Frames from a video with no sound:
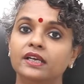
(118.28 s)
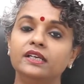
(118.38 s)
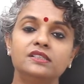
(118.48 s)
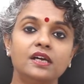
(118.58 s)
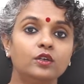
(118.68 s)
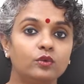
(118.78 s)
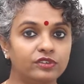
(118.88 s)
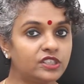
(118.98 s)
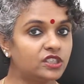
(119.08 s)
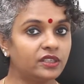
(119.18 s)
inside of
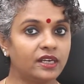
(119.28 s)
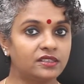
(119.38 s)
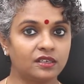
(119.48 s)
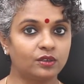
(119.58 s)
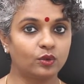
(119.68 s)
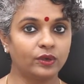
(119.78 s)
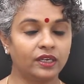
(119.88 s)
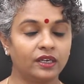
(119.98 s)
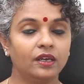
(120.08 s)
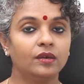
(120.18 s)
which the eggs are
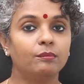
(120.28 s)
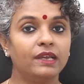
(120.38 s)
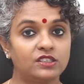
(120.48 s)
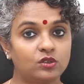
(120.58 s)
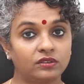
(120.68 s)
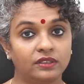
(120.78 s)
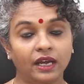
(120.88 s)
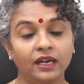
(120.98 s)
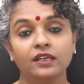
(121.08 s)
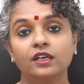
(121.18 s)
growing. Based on
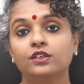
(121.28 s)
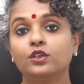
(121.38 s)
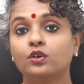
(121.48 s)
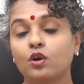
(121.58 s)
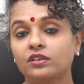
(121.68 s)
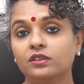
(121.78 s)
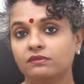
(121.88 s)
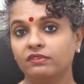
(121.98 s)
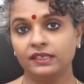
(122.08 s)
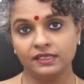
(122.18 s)
that, your doctor
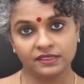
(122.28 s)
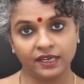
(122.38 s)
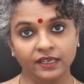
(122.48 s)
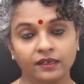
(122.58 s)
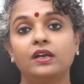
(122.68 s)
will decide